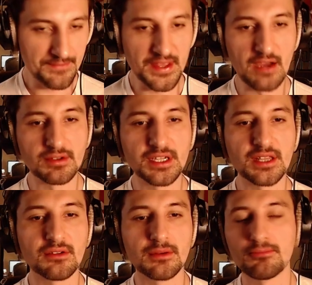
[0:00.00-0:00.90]
Now,
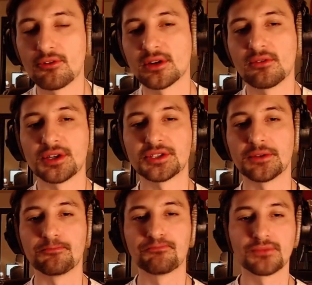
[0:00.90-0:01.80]
another important
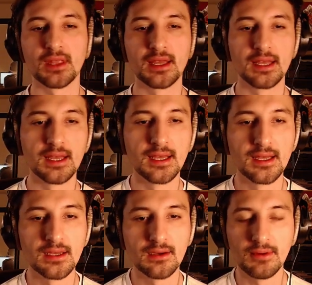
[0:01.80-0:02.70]
question.
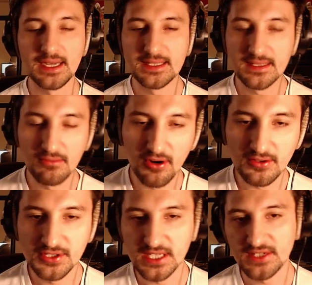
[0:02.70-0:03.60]
What is the
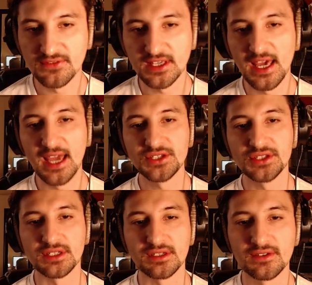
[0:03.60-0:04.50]
moral
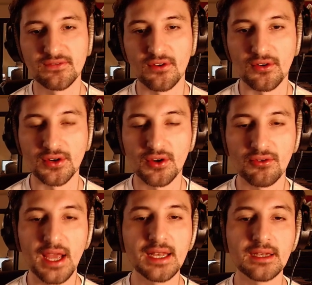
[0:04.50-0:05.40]
justification for
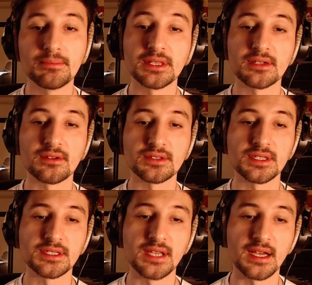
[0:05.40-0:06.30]
creating a political
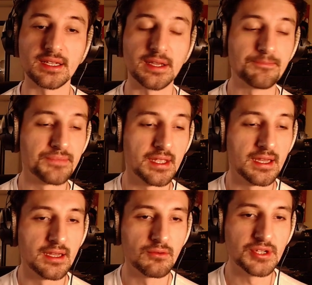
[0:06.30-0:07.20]
society?
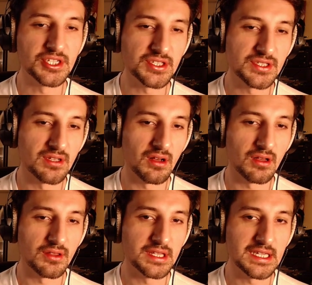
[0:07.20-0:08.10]
We just
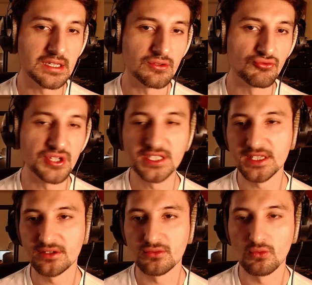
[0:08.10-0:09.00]
saw the
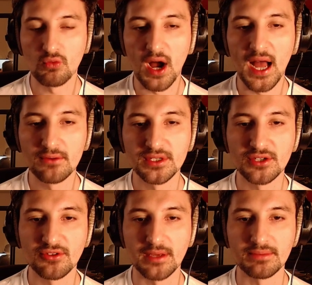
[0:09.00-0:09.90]
reason why we
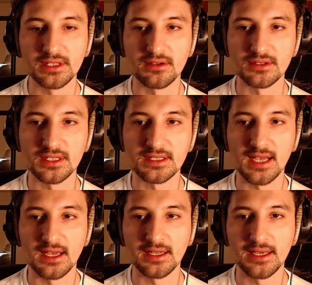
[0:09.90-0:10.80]
create political
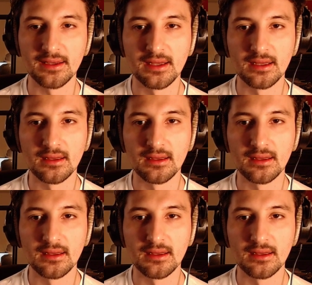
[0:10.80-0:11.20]
society,